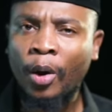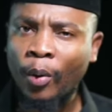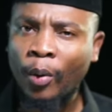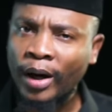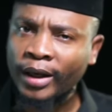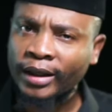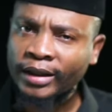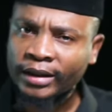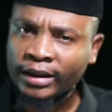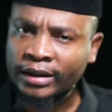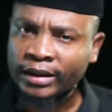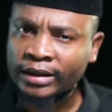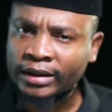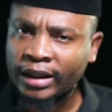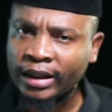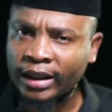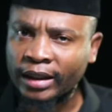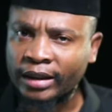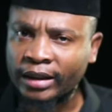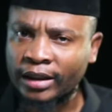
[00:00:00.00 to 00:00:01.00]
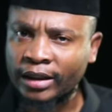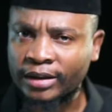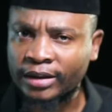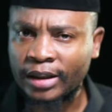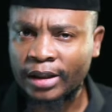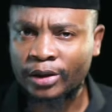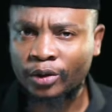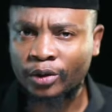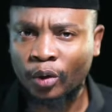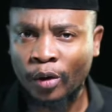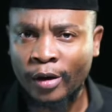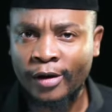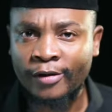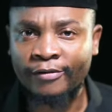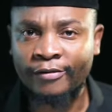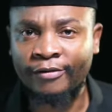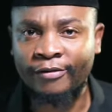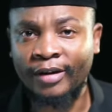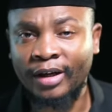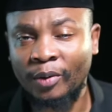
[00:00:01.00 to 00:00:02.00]
why his career started
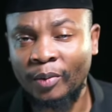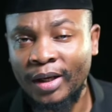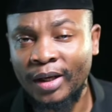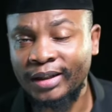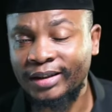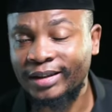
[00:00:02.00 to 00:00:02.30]
going very well."